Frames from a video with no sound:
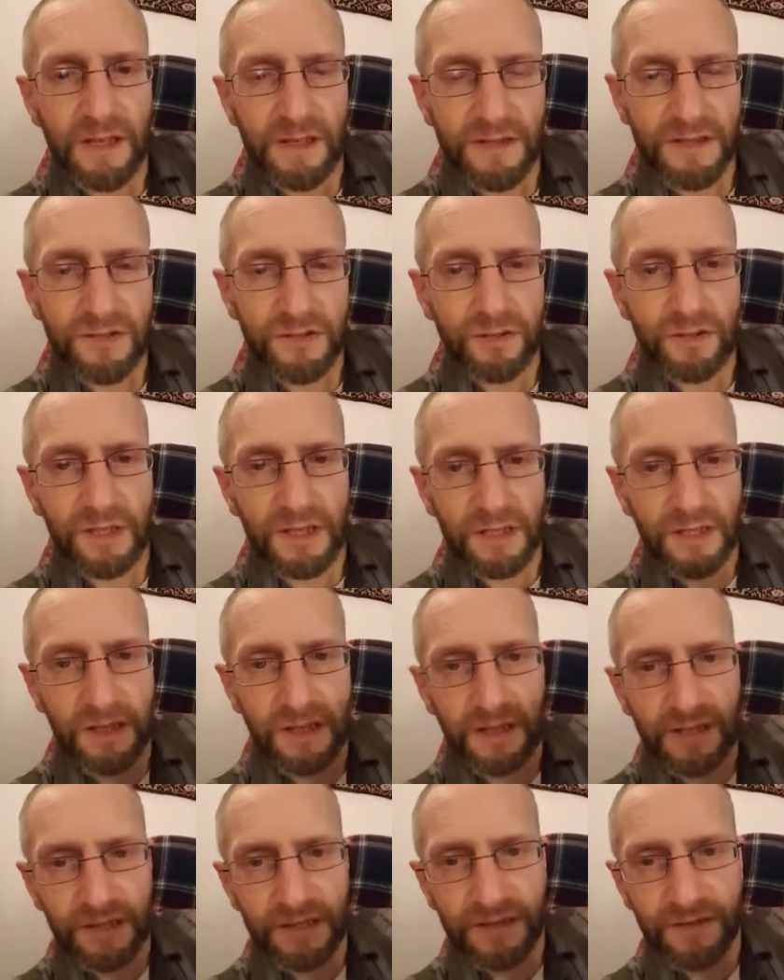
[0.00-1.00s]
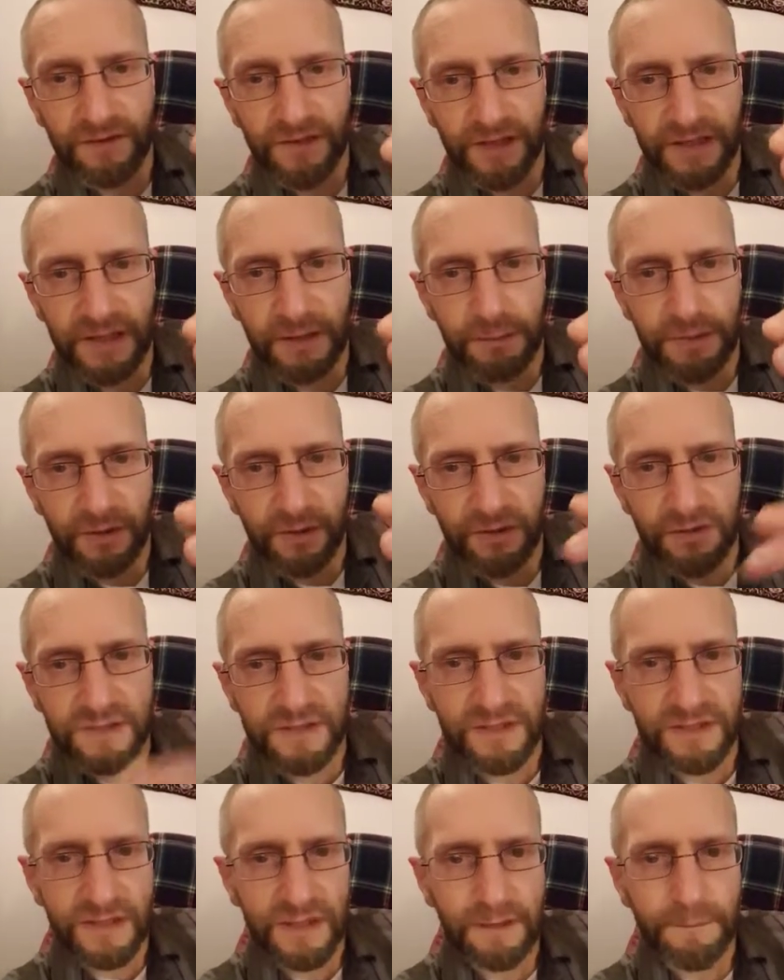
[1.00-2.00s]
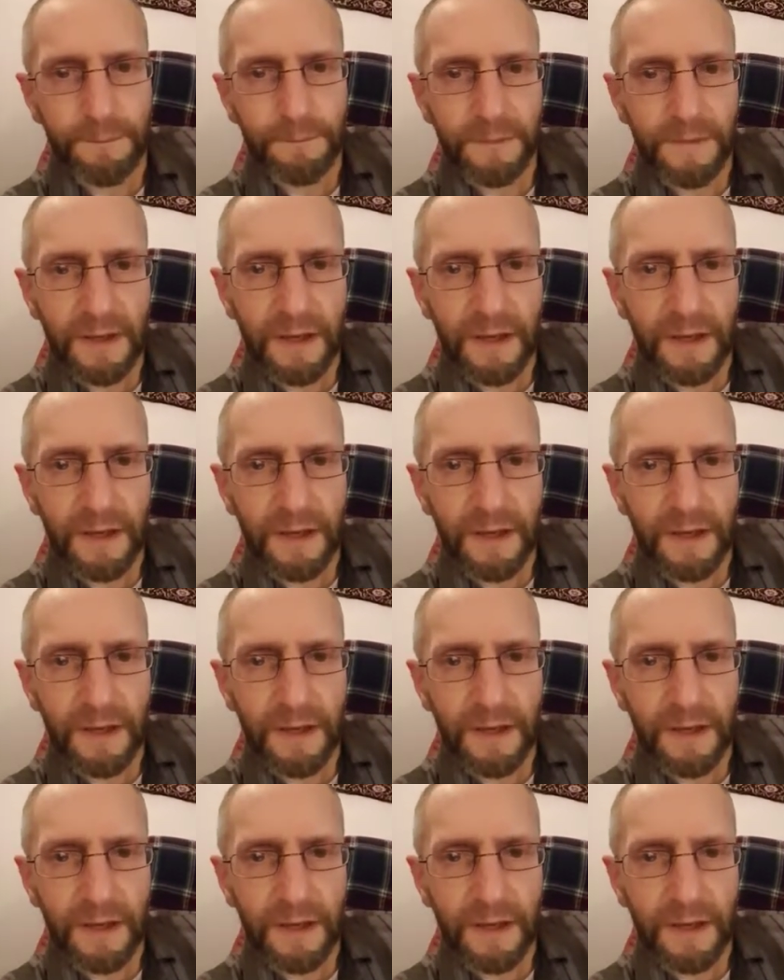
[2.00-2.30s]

So I'll leave a link below to that.